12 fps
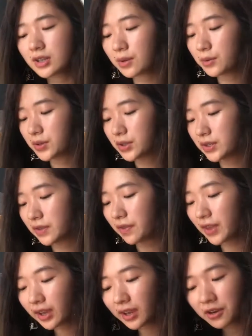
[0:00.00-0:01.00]
It was
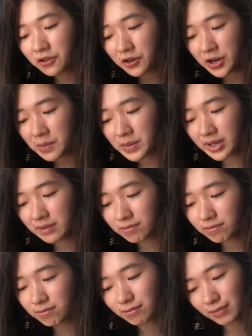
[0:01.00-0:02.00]
thick and creamy,
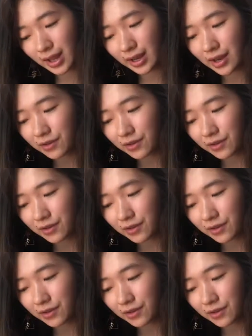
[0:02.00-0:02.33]
like I